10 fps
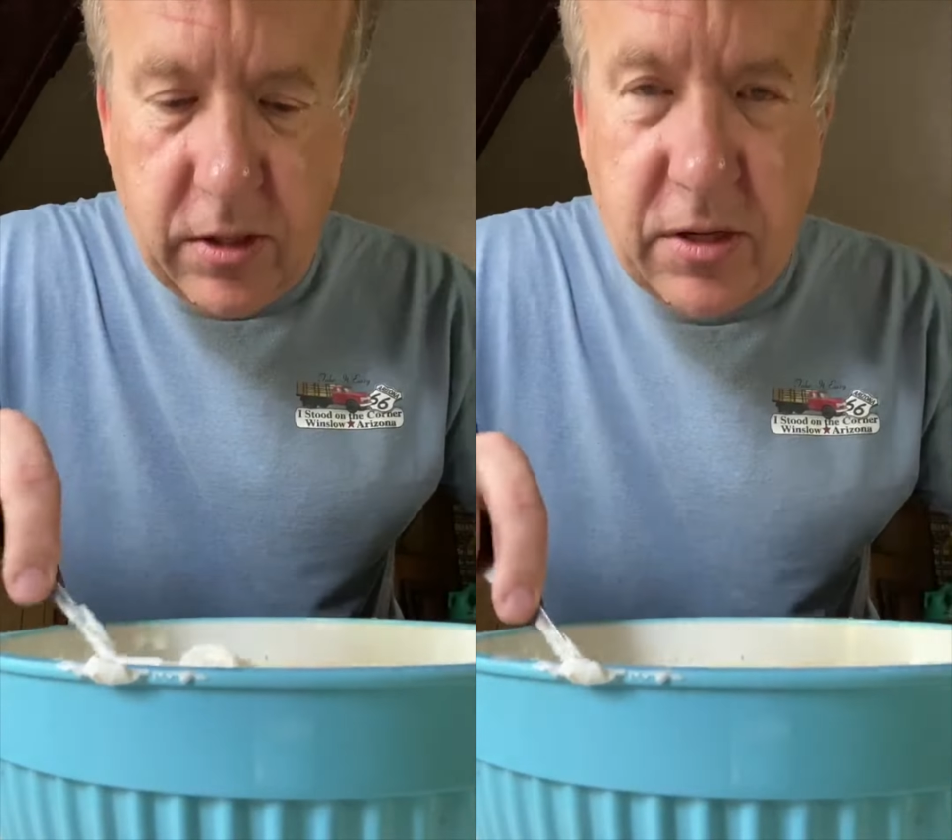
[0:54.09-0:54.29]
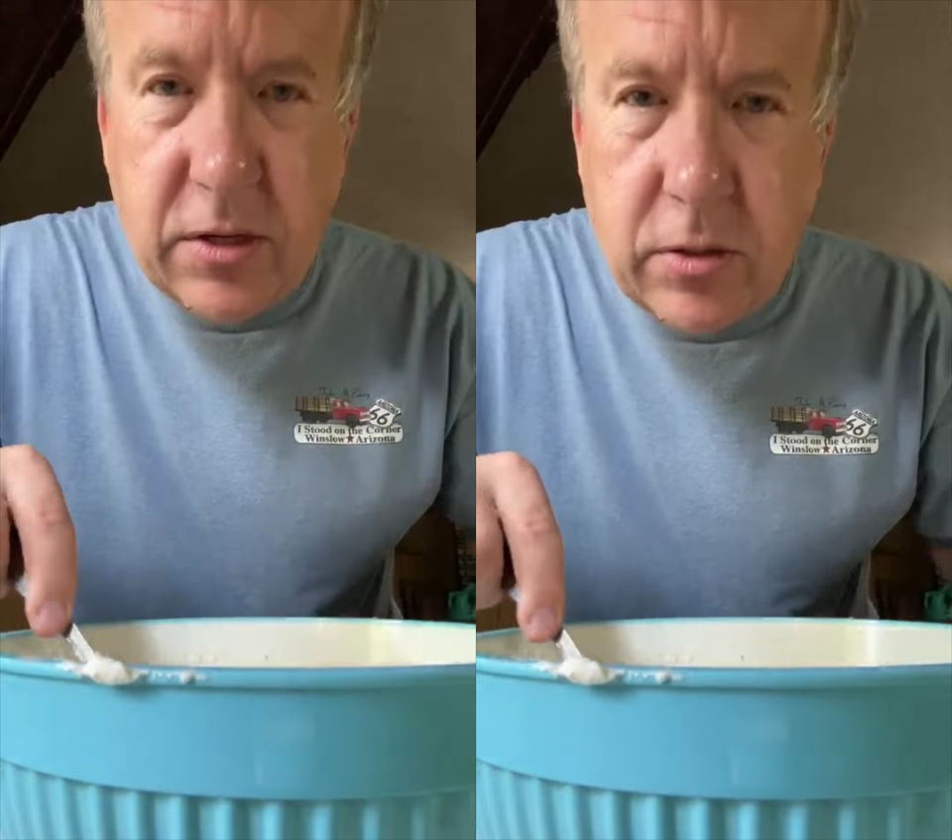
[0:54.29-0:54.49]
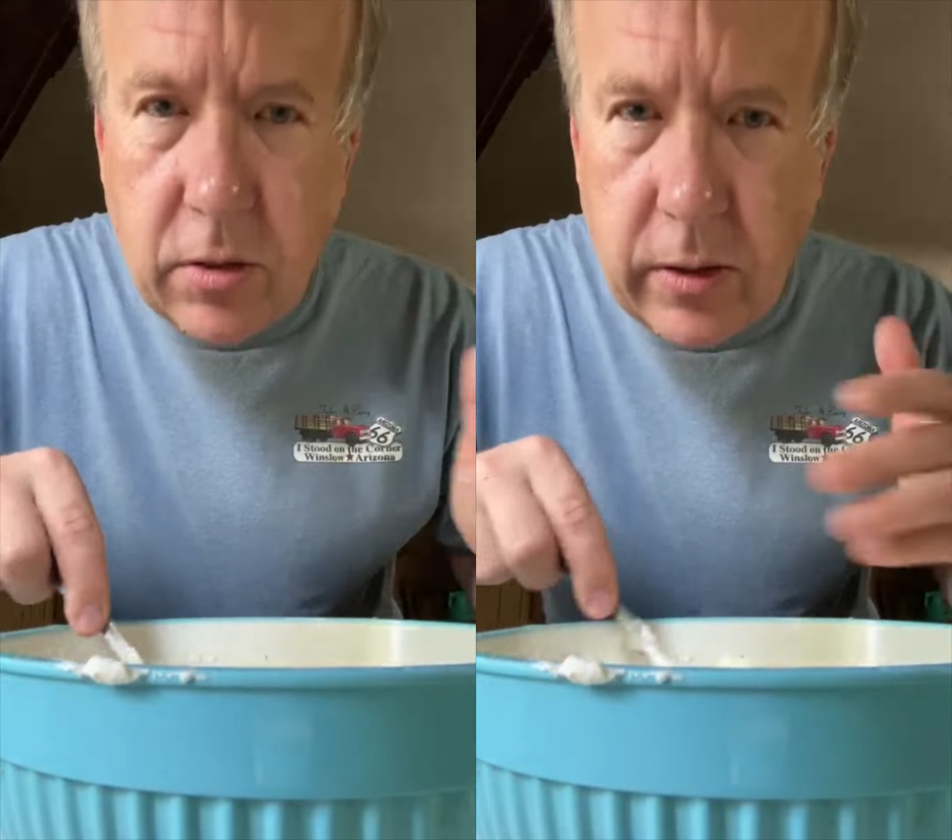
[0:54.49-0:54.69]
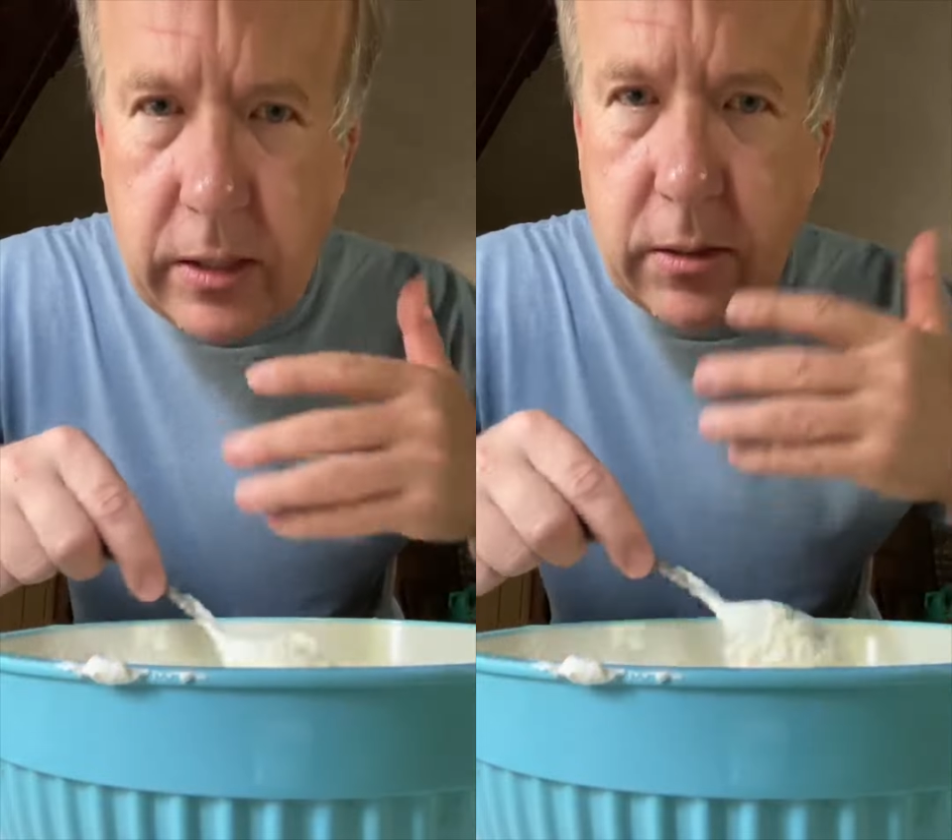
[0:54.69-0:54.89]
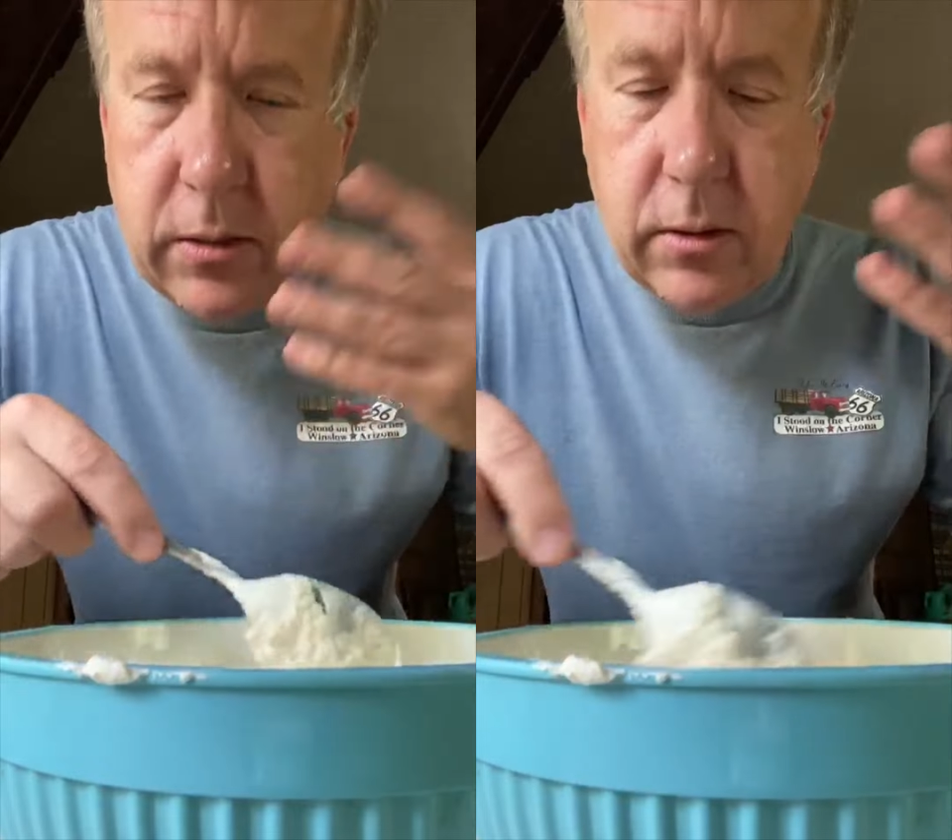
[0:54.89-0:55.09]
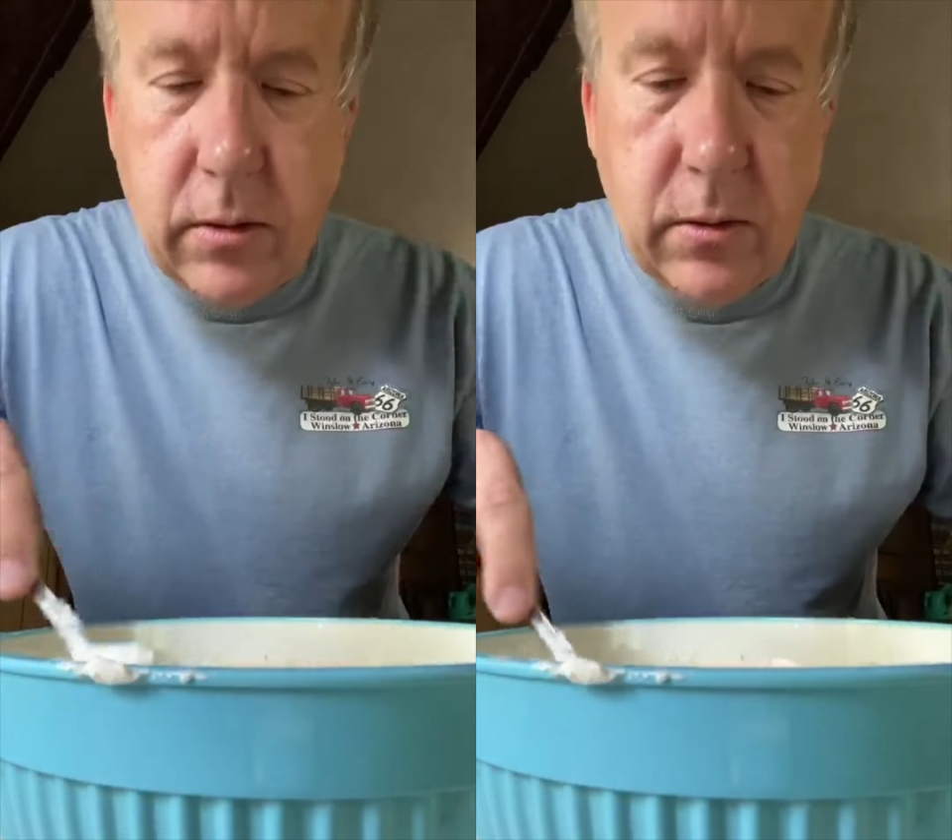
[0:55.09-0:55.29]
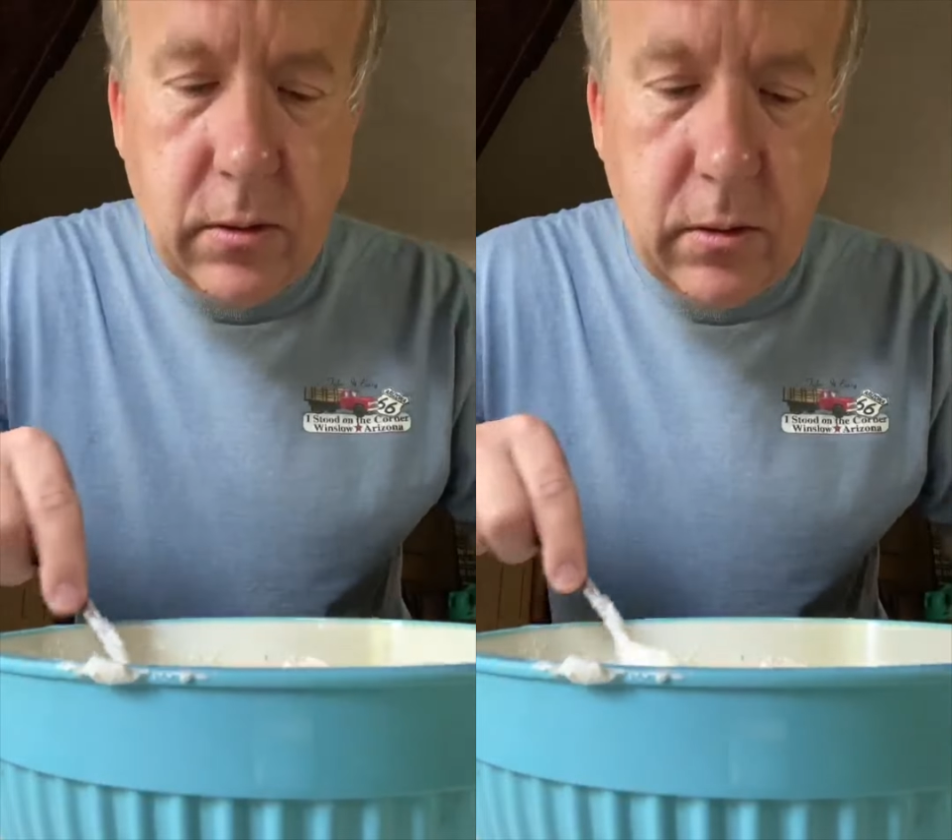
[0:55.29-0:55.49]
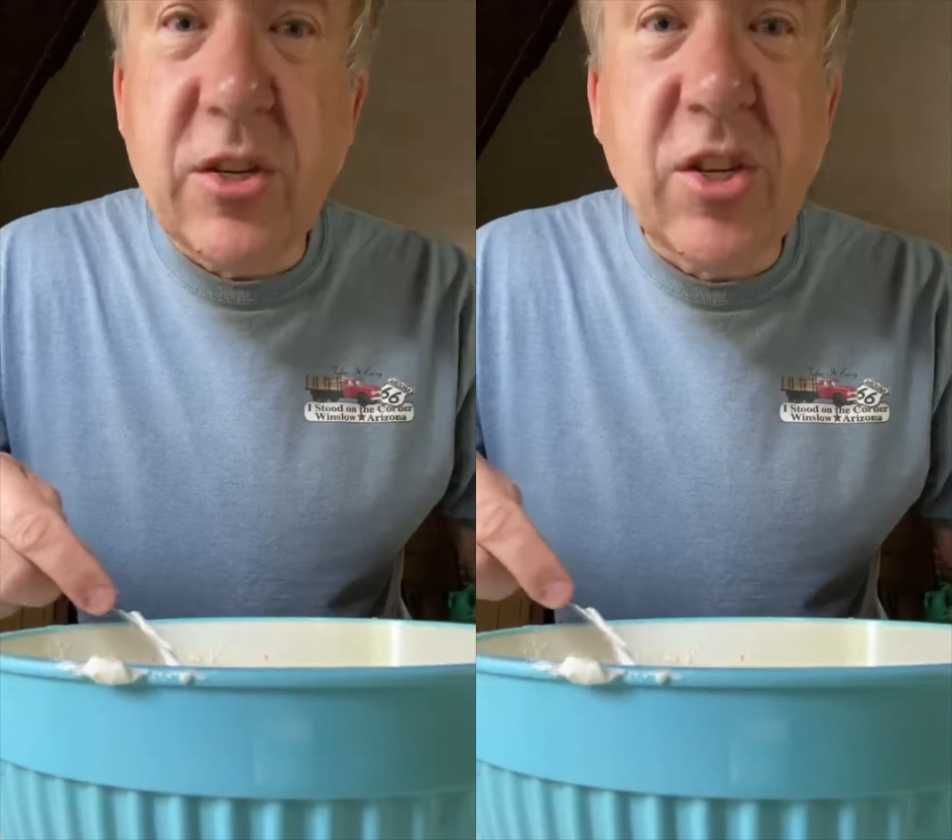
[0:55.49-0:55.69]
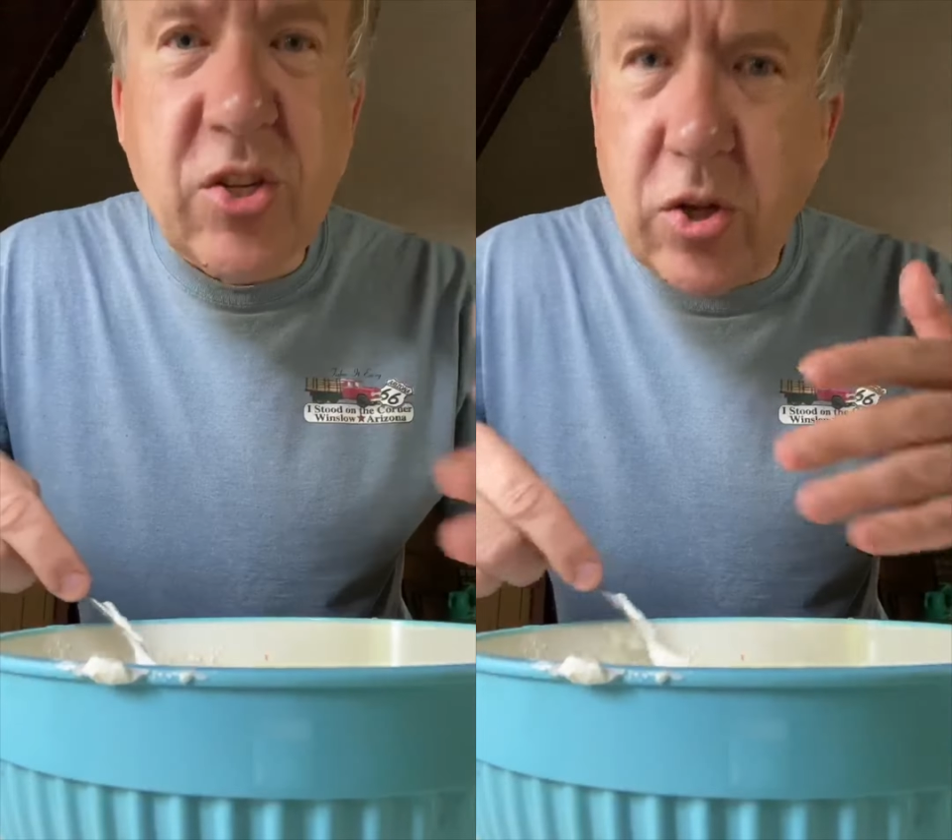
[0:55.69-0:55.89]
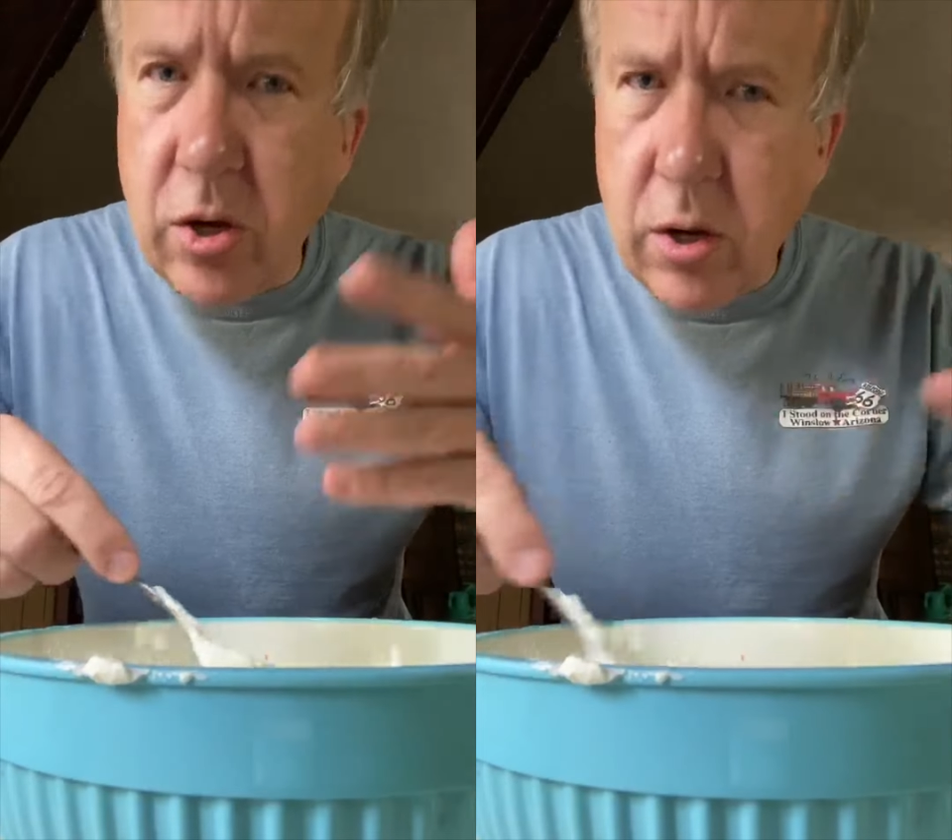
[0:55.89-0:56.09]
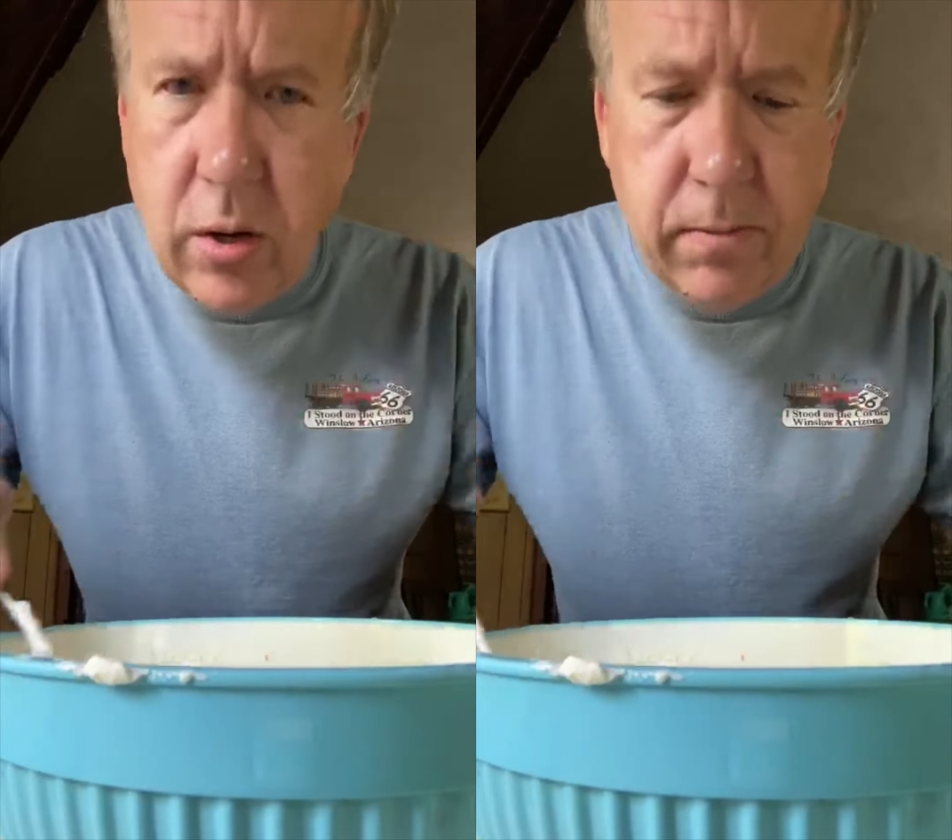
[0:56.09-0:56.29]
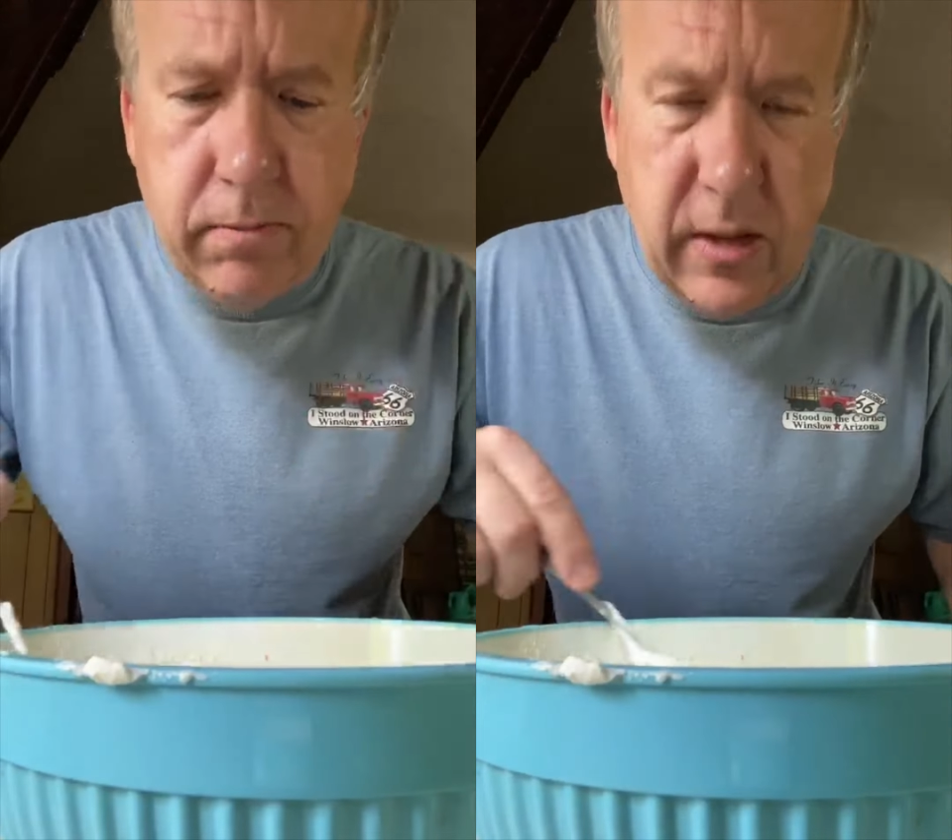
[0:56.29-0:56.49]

Stir it, stir.